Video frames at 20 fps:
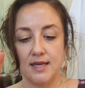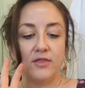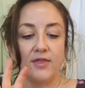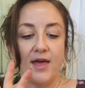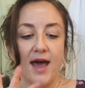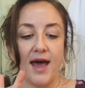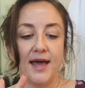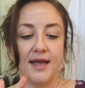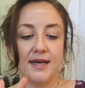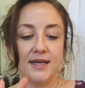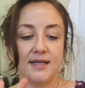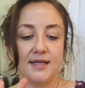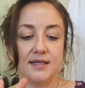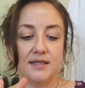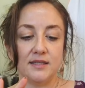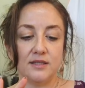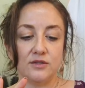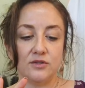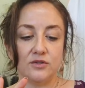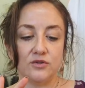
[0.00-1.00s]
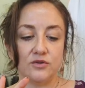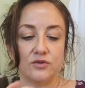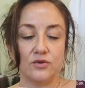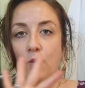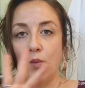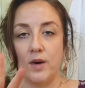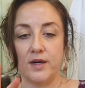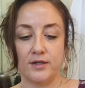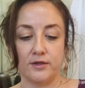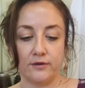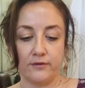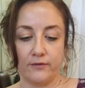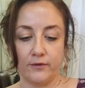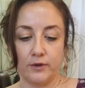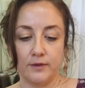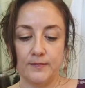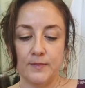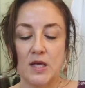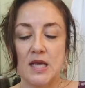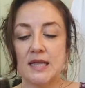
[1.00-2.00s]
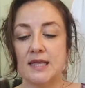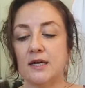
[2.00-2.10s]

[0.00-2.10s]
That is wonderful.